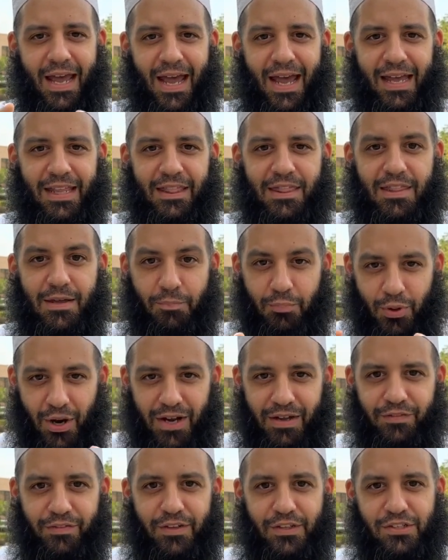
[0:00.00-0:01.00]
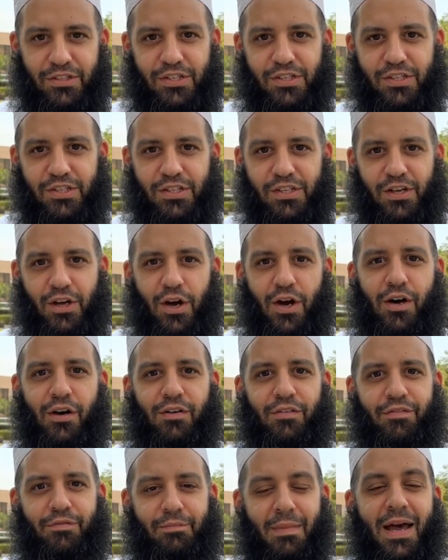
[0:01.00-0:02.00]
and the privates
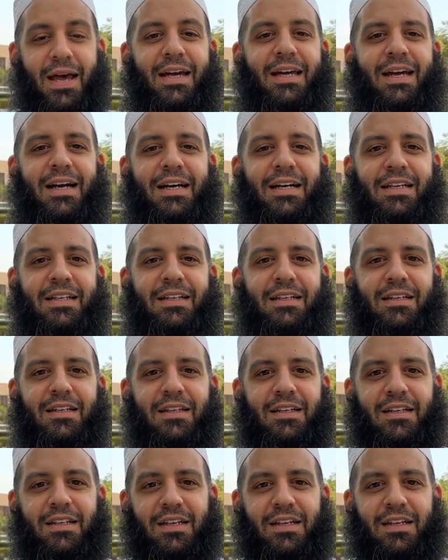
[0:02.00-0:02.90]
of mankind